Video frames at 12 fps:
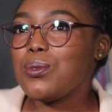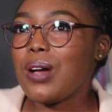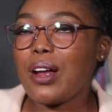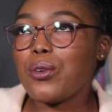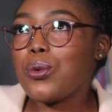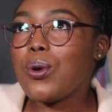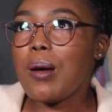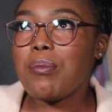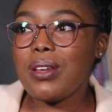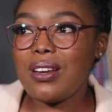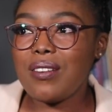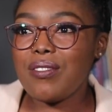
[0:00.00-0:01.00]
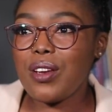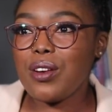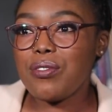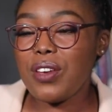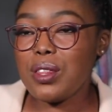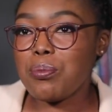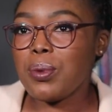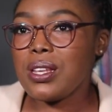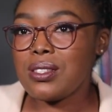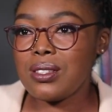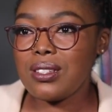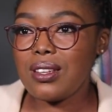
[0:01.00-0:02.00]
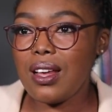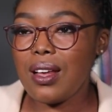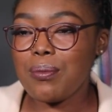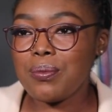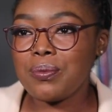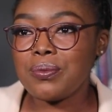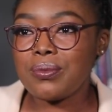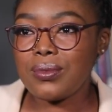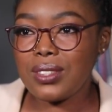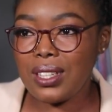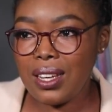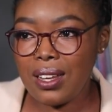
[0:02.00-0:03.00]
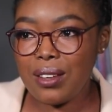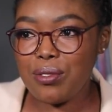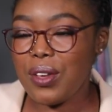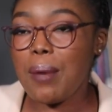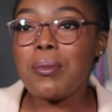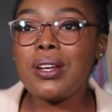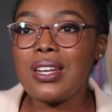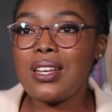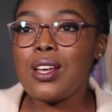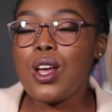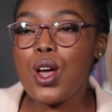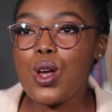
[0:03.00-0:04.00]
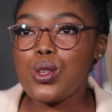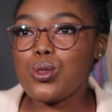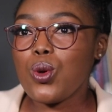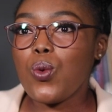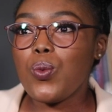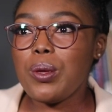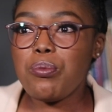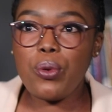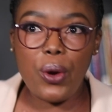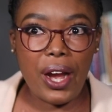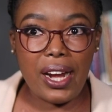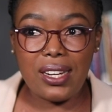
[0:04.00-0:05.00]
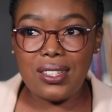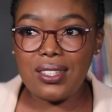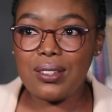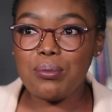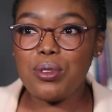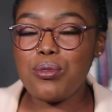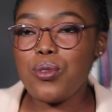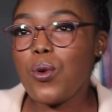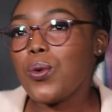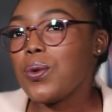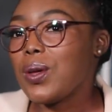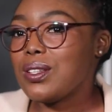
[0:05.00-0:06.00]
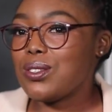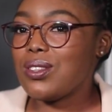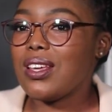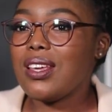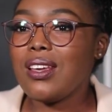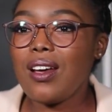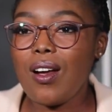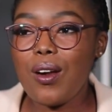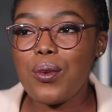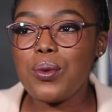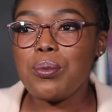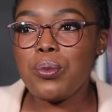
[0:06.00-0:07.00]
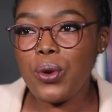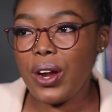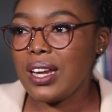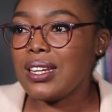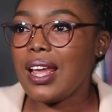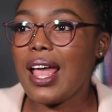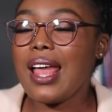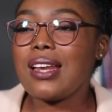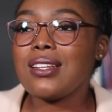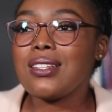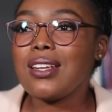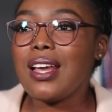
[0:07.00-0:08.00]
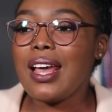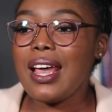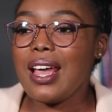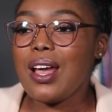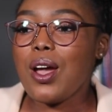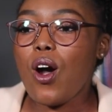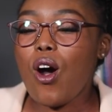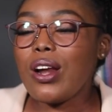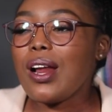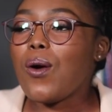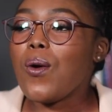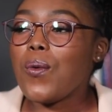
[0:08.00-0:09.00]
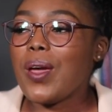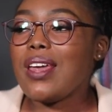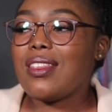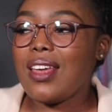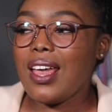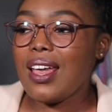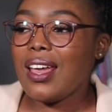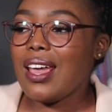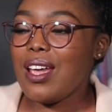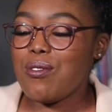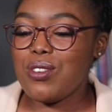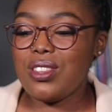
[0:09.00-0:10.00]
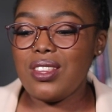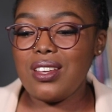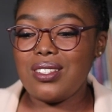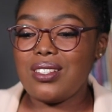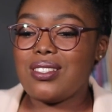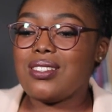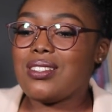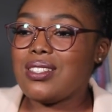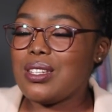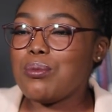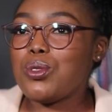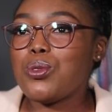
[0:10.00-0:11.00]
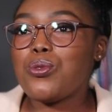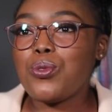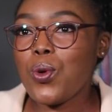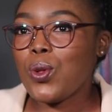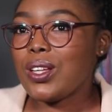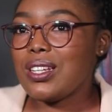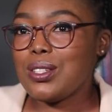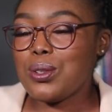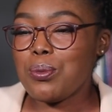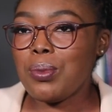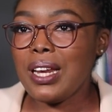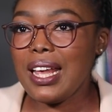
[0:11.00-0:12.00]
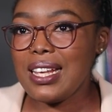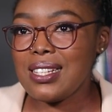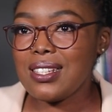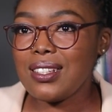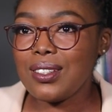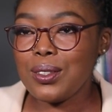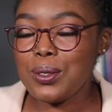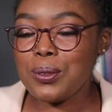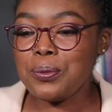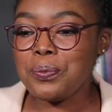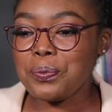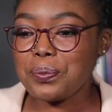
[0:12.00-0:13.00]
I grew up in a very faith-based family. So we prayed before we went to the ER, we prayed, and on our way there, everything just seemed to fall into place, you know.